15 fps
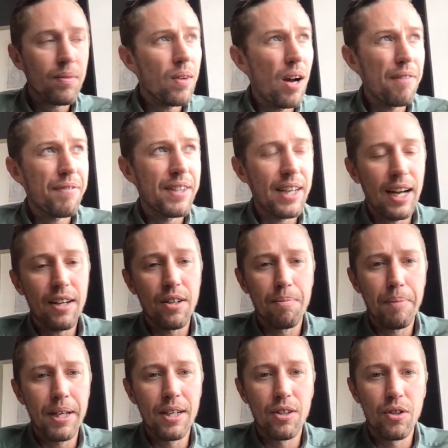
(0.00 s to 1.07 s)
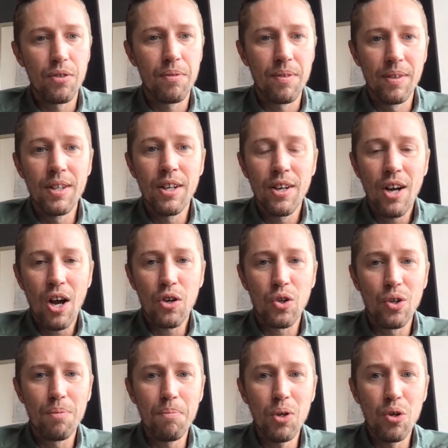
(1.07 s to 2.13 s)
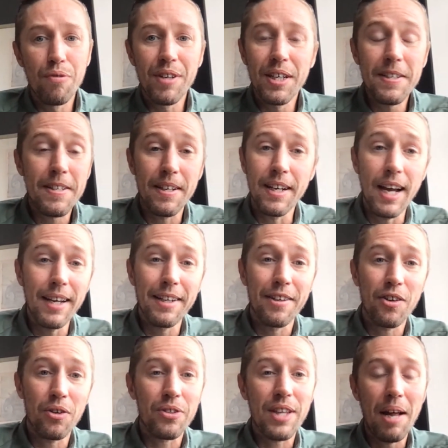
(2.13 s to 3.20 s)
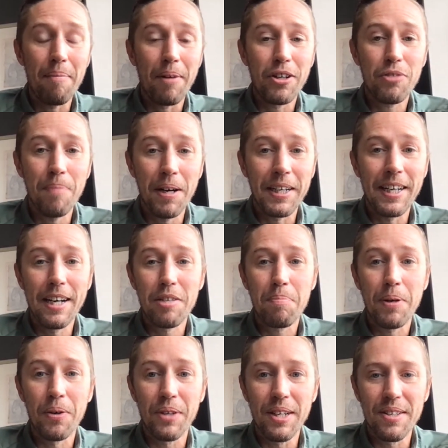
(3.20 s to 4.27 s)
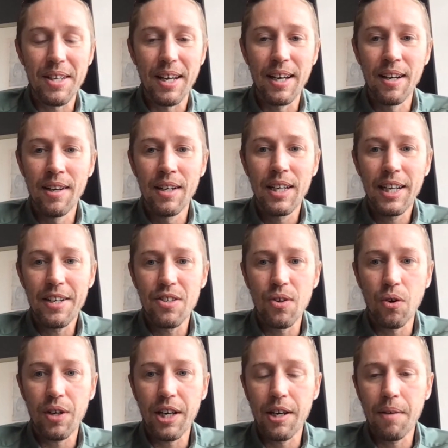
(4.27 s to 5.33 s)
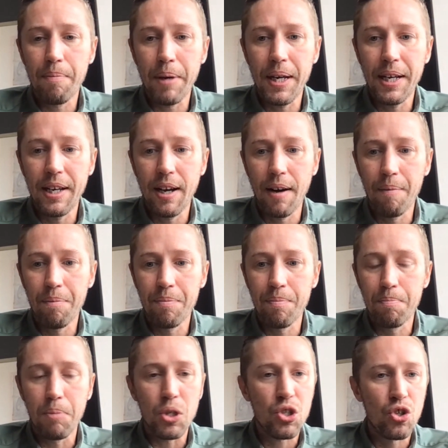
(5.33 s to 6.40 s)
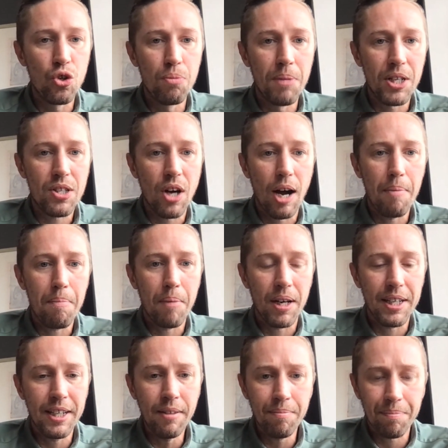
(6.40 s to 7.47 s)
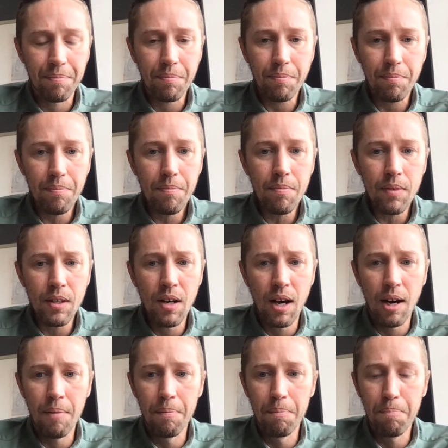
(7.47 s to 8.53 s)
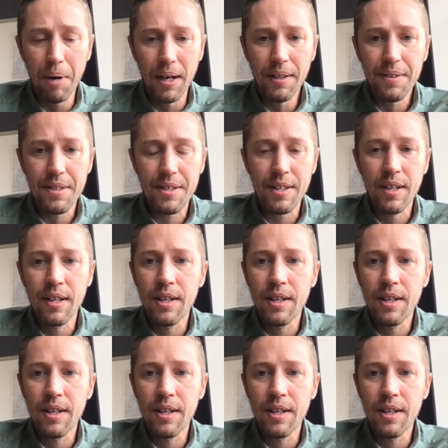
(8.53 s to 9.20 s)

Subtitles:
I think that could be a good move. And listen, he ain't going to cost that much money. Let's be honest here. He's not going to be Basuma type money. But